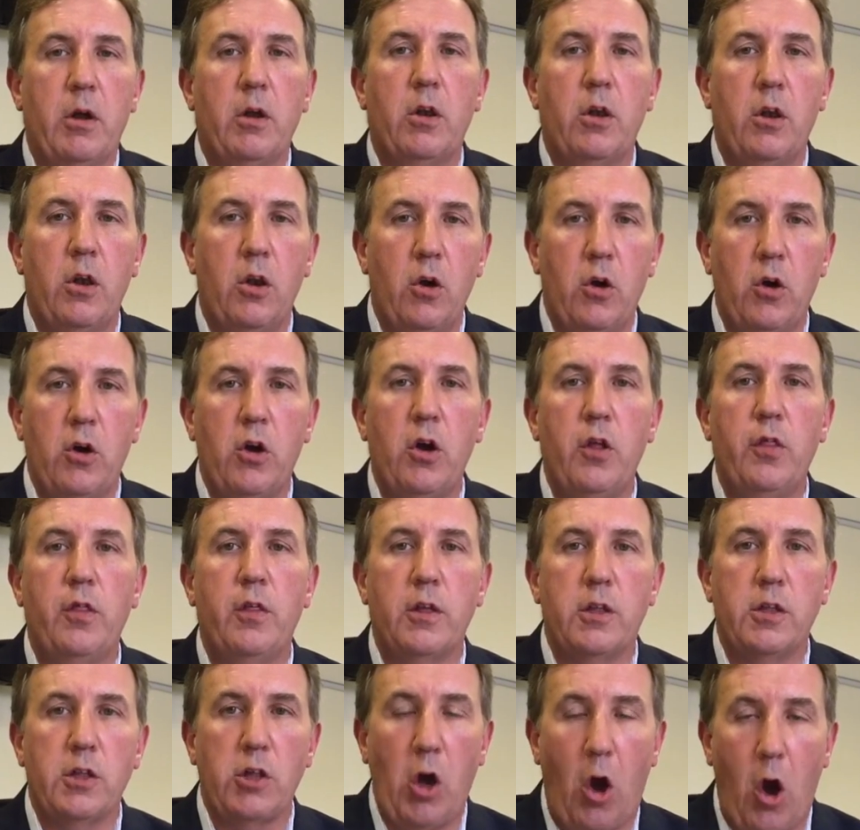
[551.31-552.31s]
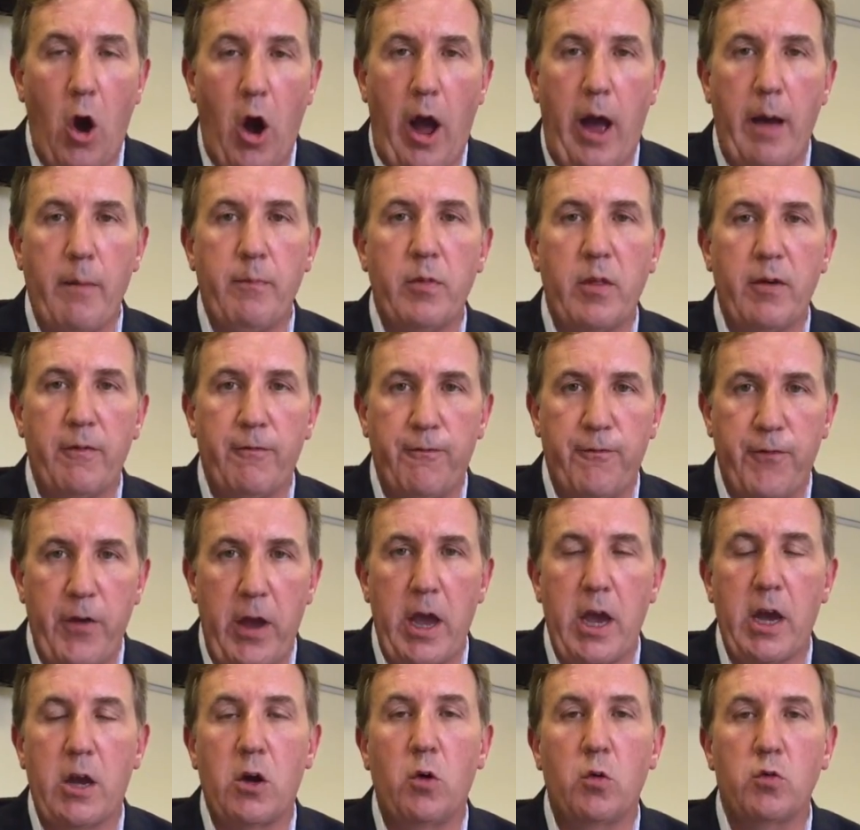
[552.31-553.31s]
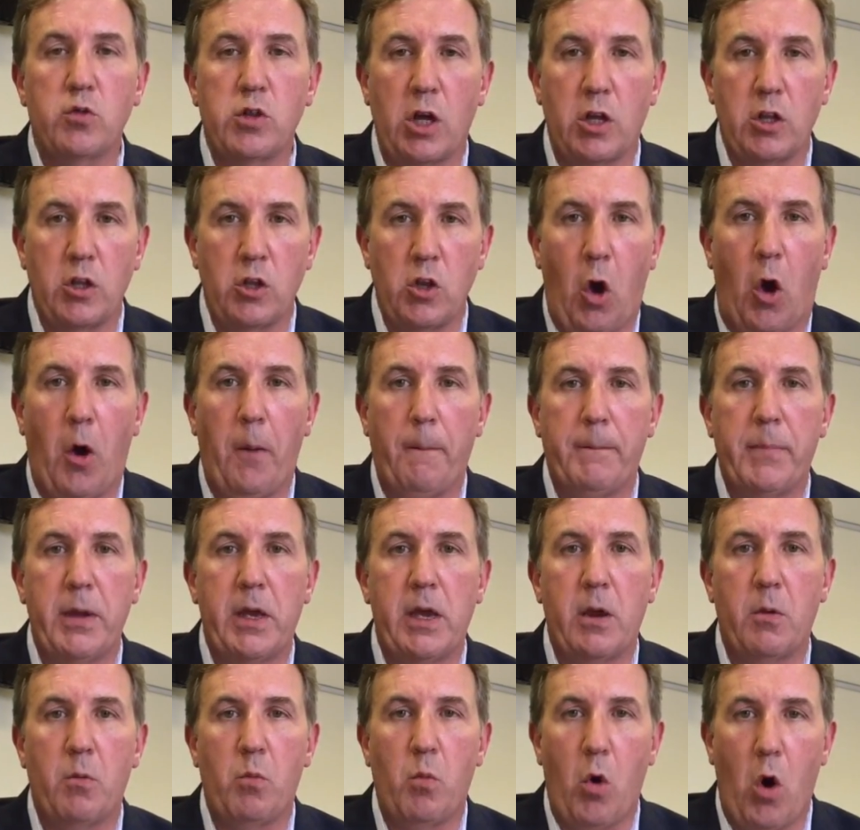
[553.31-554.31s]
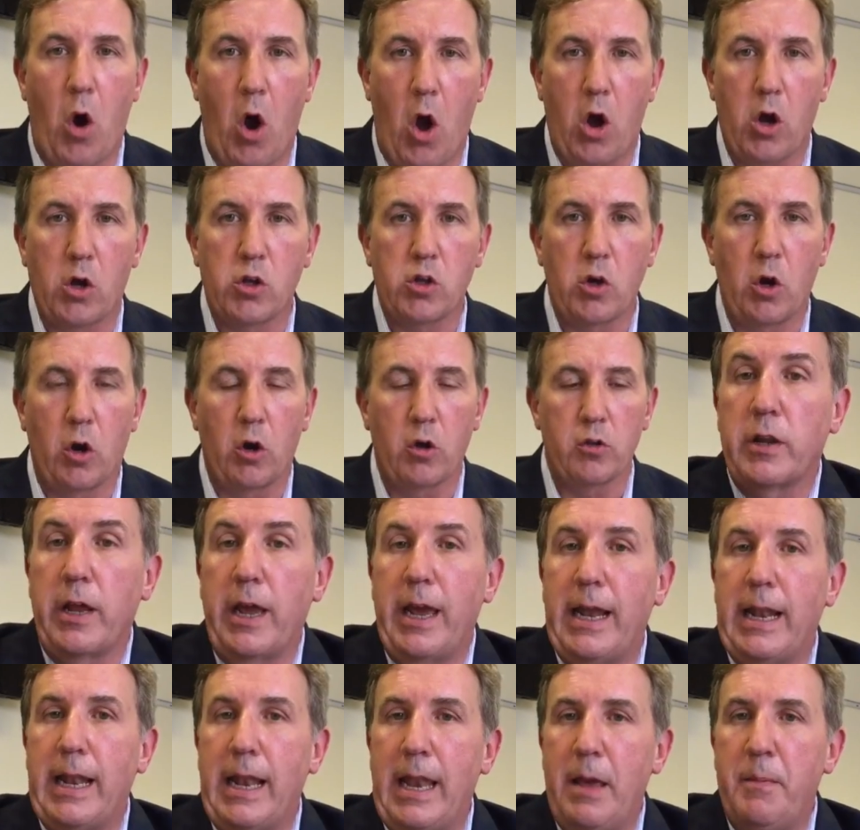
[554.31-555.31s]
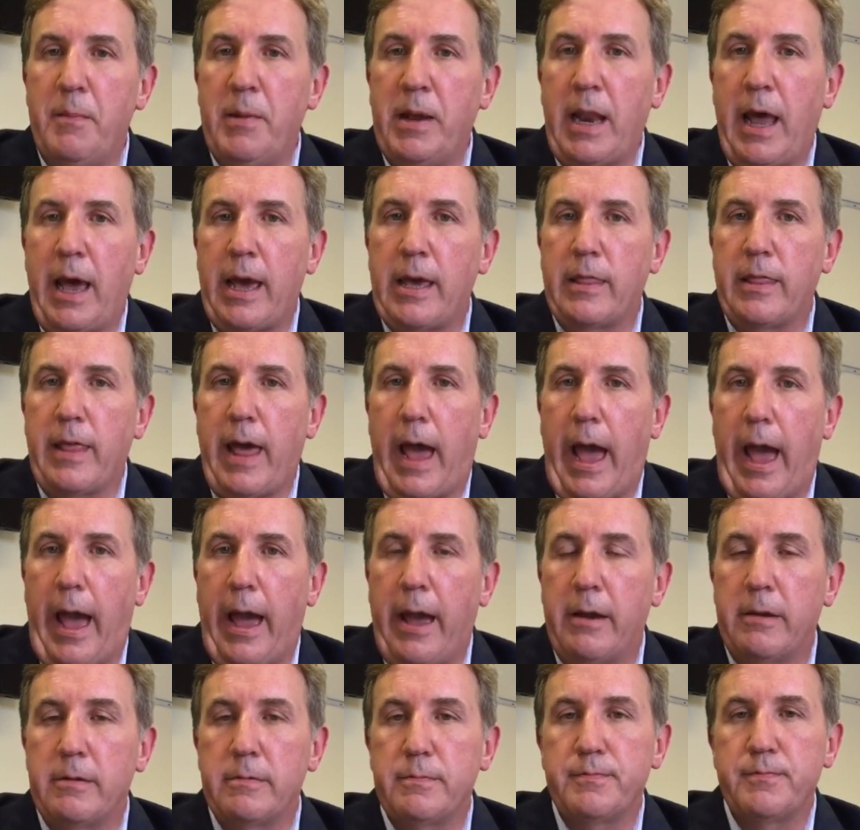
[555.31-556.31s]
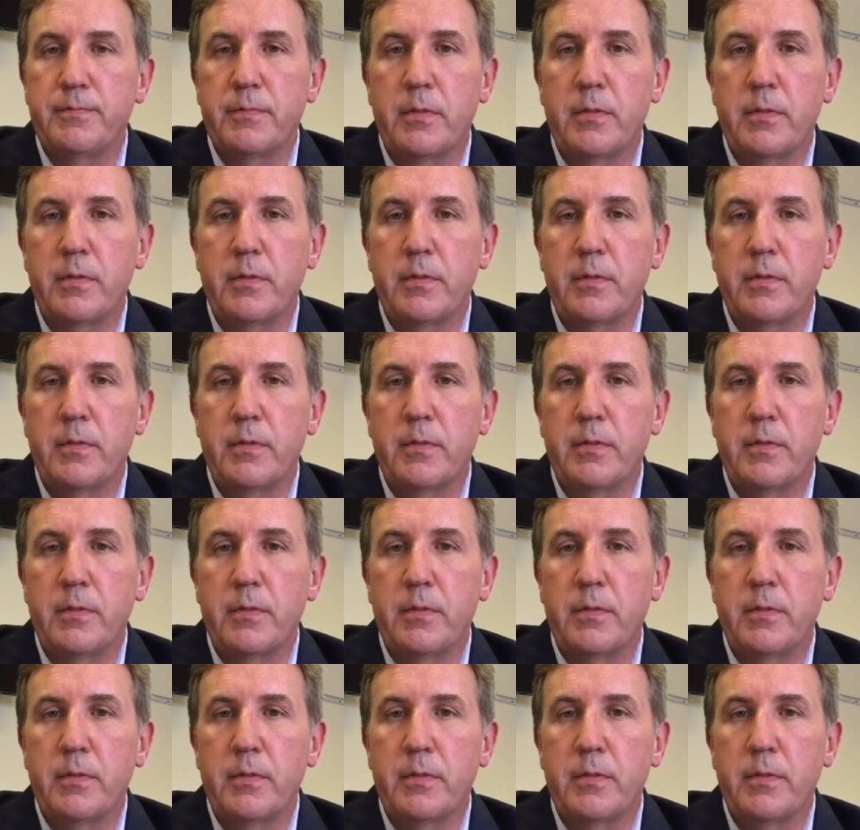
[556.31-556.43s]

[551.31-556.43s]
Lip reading: Look at the time the vehicles are not being worked on. Eliminate that